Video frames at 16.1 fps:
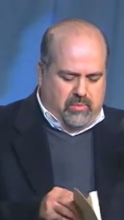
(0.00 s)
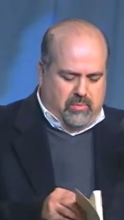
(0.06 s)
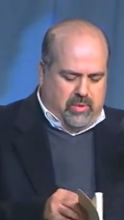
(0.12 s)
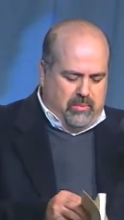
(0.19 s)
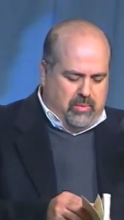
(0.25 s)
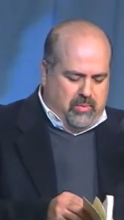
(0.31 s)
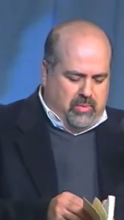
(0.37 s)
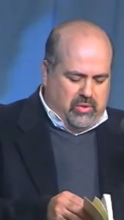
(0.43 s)

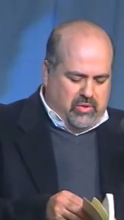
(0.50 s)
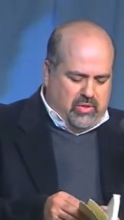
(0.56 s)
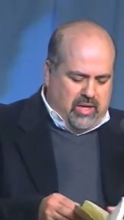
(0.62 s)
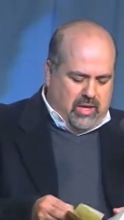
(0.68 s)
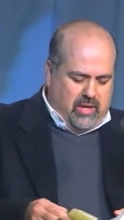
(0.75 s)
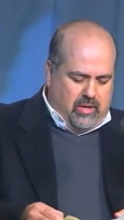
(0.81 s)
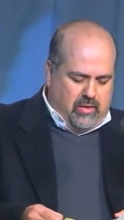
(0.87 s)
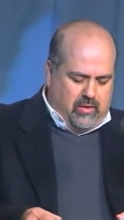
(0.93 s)
people will
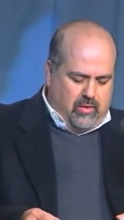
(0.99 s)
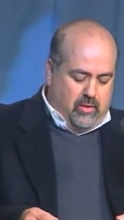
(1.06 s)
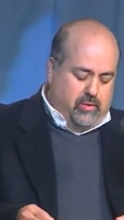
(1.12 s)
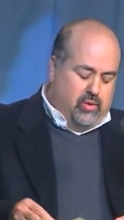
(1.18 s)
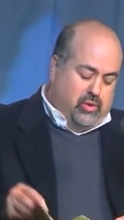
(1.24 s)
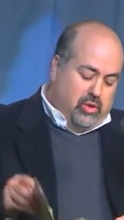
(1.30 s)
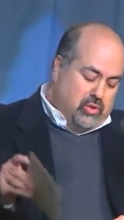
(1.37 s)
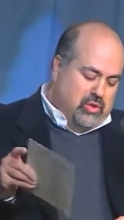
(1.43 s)
say, or
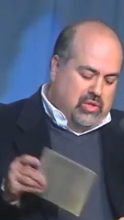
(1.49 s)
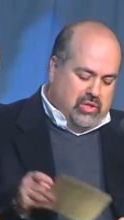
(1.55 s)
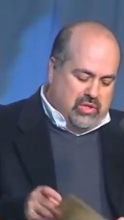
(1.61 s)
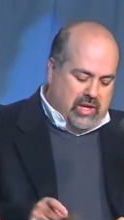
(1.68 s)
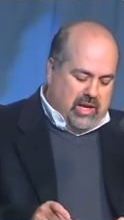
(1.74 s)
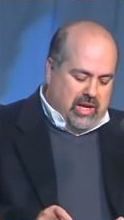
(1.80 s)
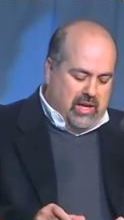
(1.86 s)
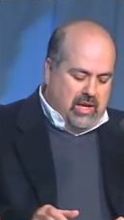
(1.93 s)
used to
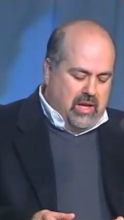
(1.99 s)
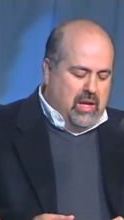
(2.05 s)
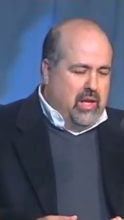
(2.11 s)
say,